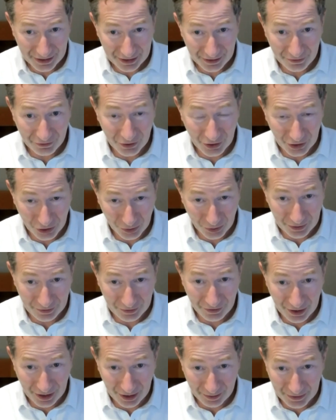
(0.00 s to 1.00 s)
and virtual
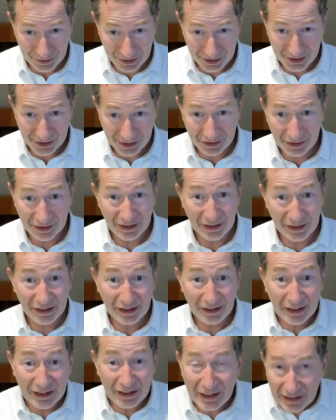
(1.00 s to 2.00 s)
environments and
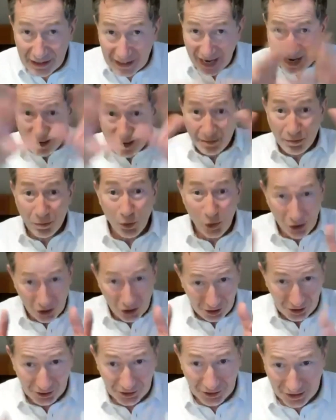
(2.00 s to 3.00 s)
game
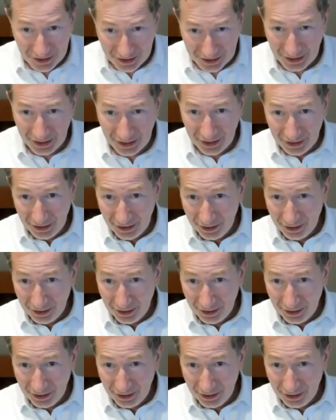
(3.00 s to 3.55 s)
worlds.